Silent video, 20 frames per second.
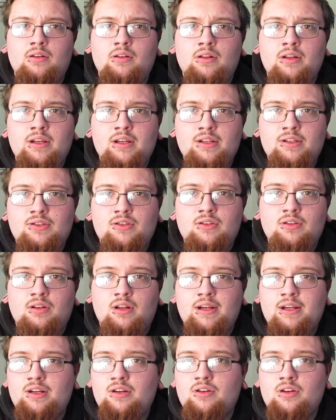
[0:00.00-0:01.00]
this,
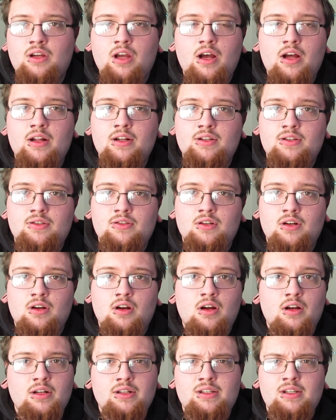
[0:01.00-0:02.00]
like guns or
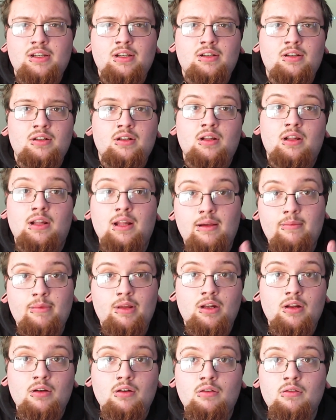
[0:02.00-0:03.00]
hunting, let me
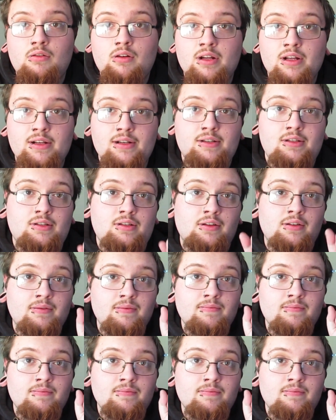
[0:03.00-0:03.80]
know, because